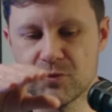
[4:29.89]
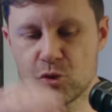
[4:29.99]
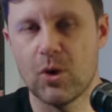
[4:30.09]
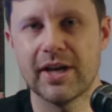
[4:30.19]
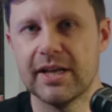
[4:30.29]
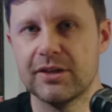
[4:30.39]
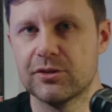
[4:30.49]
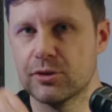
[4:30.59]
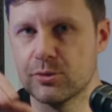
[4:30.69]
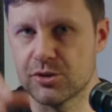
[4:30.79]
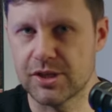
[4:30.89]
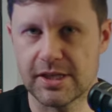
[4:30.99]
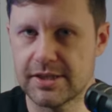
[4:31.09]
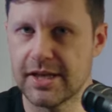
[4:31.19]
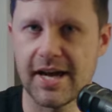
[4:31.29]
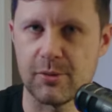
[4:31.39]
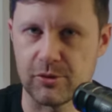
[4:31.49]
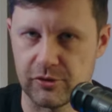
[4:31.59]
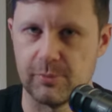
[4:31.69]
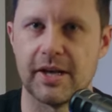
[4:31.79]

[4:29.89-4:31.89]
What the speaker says: 20 to 60 hours,